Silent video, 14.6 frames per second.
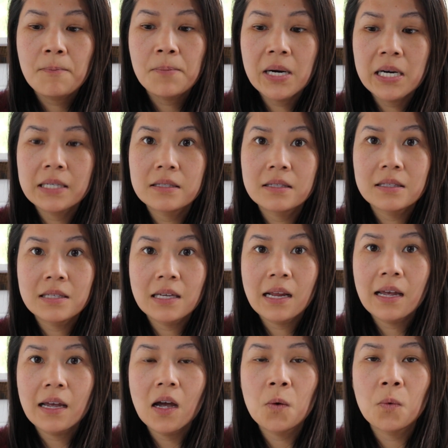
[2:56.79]
But
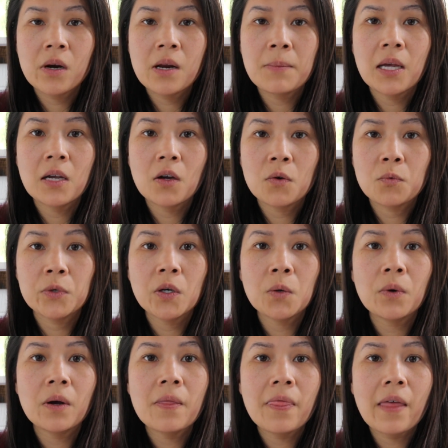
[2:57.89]
today I want to make a real
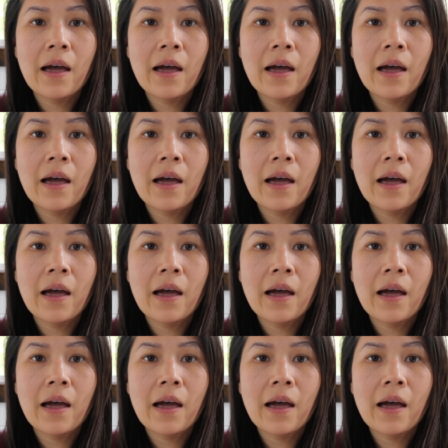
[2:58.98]
one